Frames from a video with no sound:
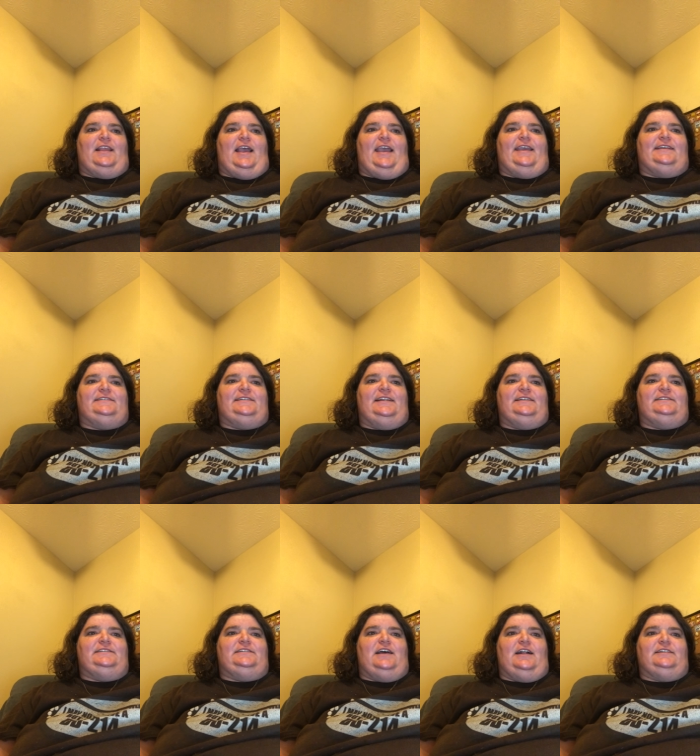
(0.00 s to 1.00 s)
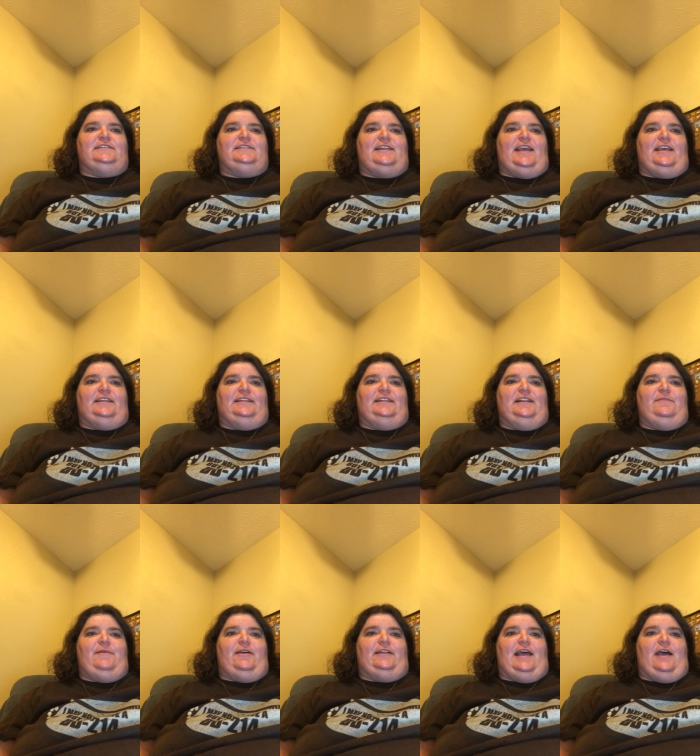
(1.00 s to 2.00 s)
I intend to talk today a little
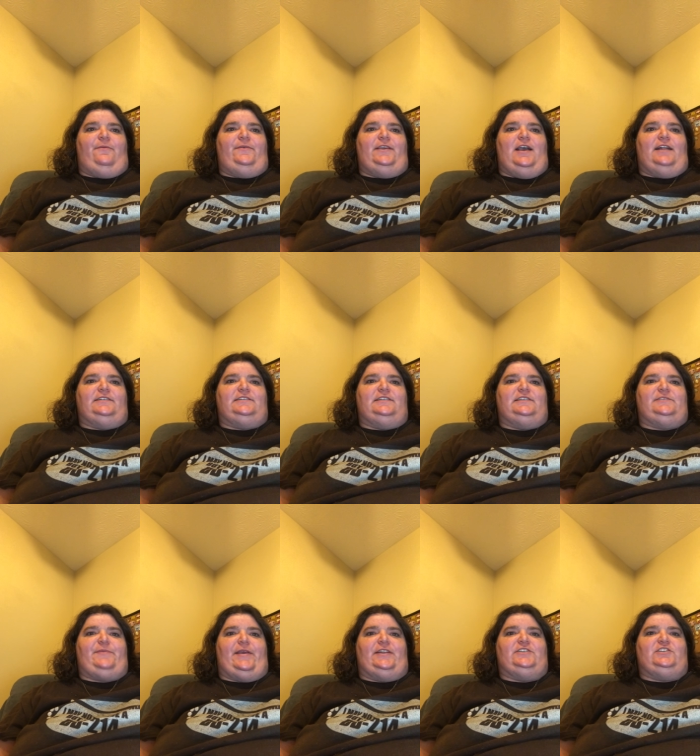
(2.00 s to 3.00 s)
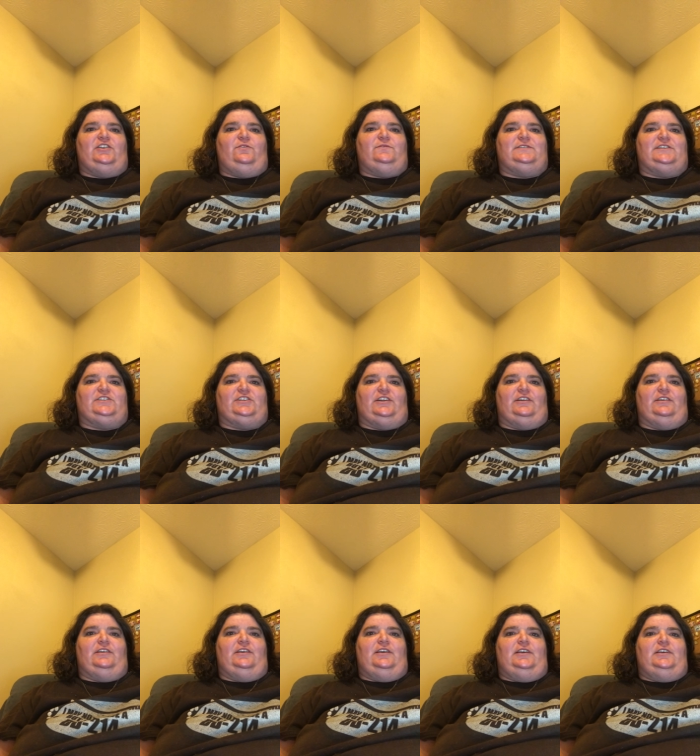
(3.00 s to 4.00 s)
about how we got to the Spanish Inquisition,
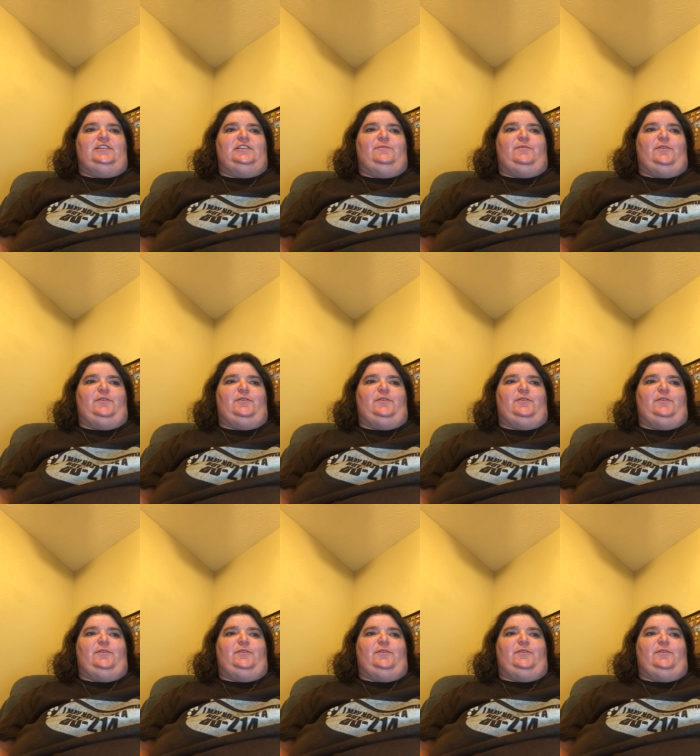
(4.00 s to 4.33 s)
the